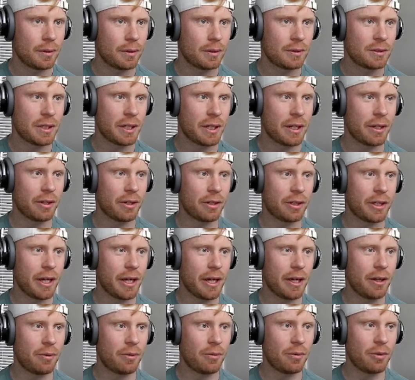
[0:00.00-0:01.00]
Derrick
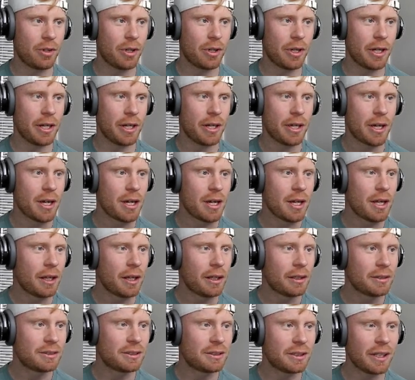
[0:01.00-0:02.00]
Henry.
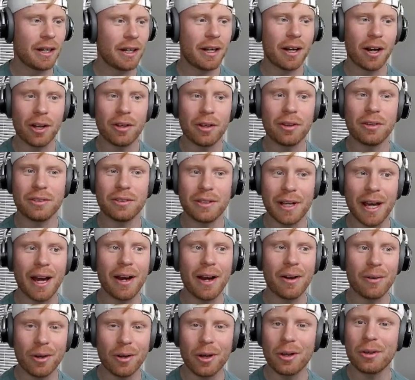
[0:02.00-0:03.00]
Sit other
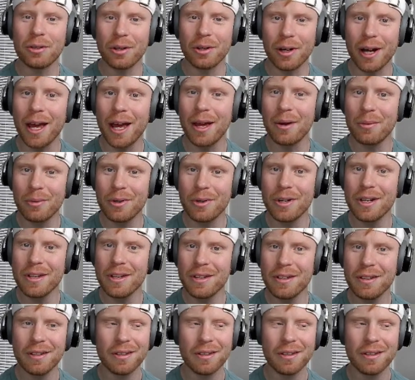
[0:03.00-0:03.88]
down, other Henry.